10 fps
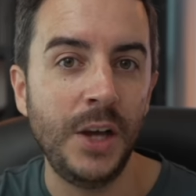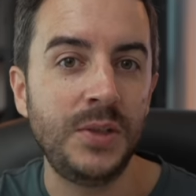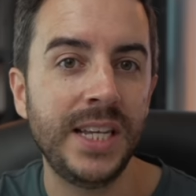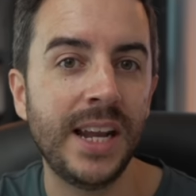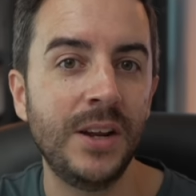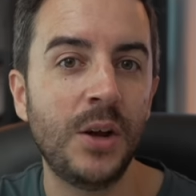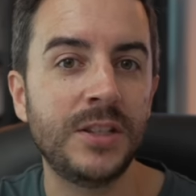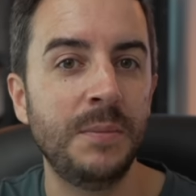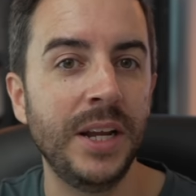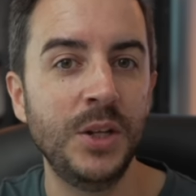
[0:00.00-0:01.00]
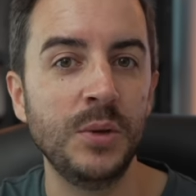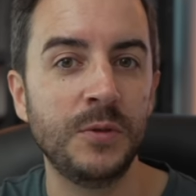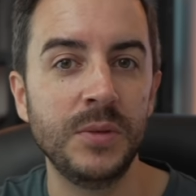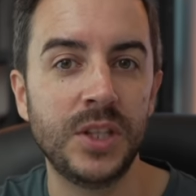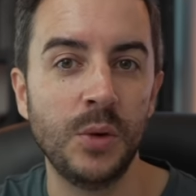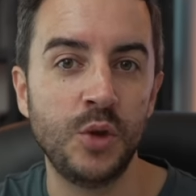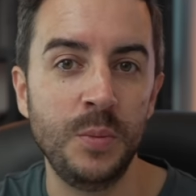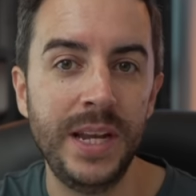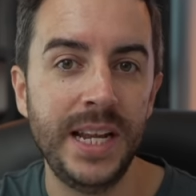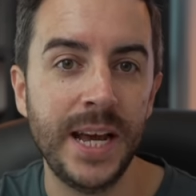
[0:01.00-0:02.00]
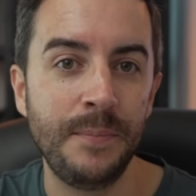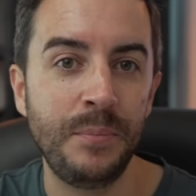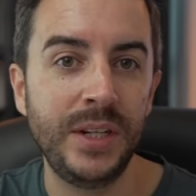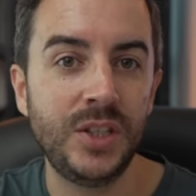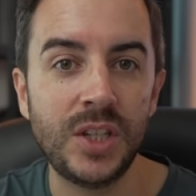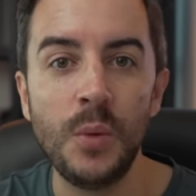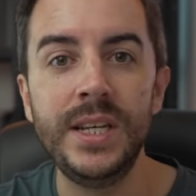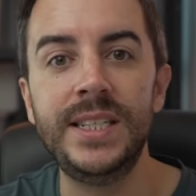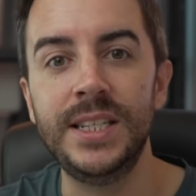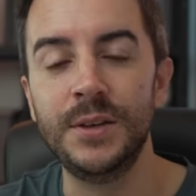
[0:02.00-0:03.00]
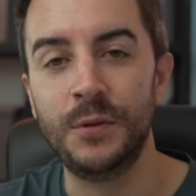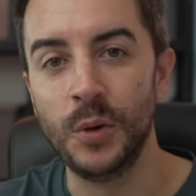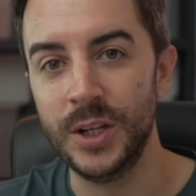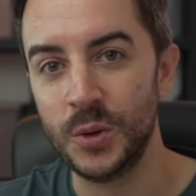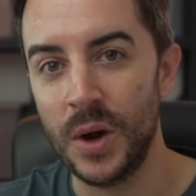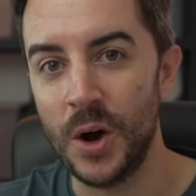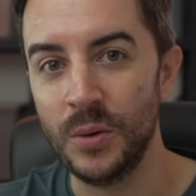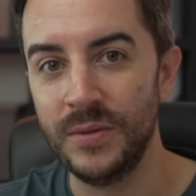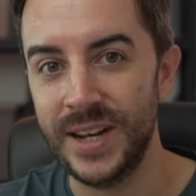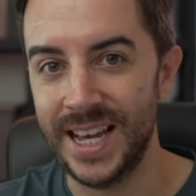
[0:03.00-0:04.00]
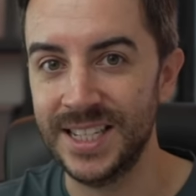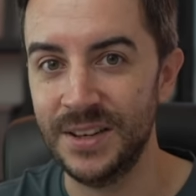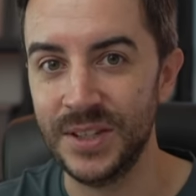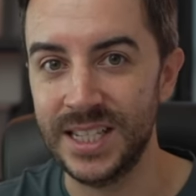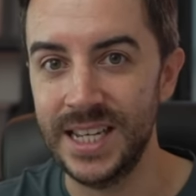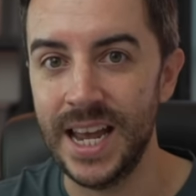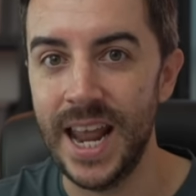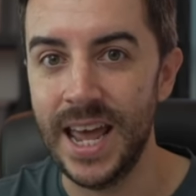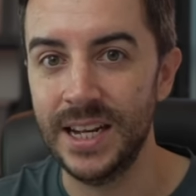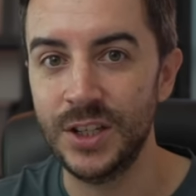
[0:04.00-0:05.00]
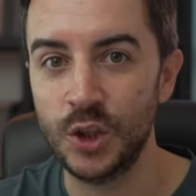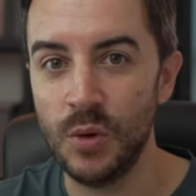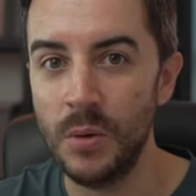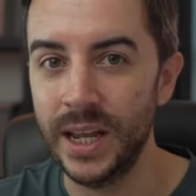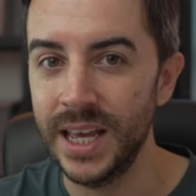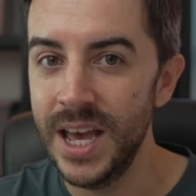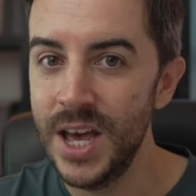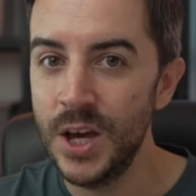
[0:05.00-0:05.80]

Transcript: I used to get a lot of my news from social media, but it's so easy to fall into a hole of negativity and endless scrolling,